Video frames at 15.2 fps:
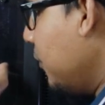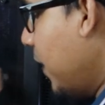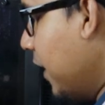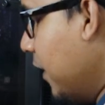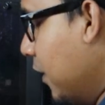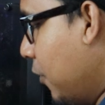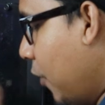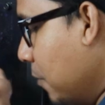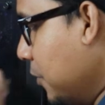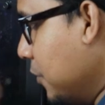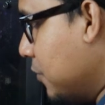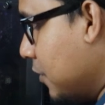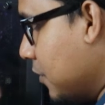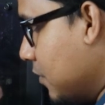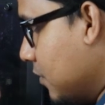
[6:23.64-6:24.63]
to my
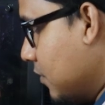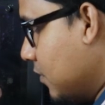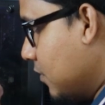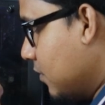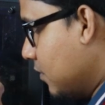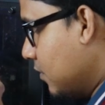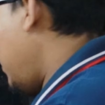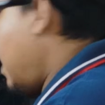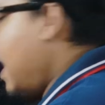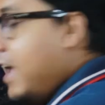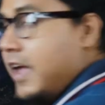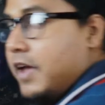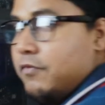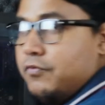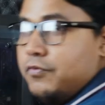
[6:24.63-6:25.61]
computer I
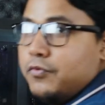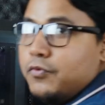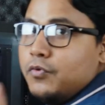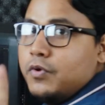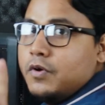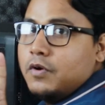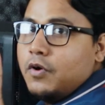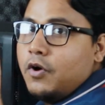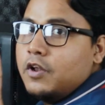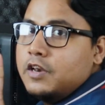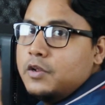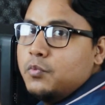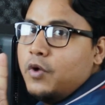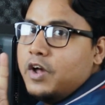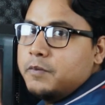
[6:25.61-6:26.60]
have
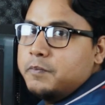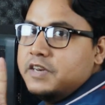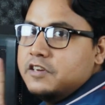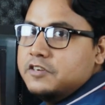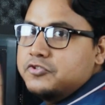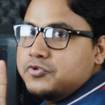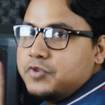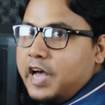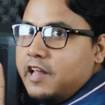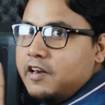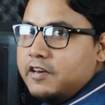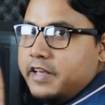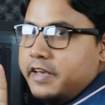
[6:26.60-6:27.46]
only one minute trial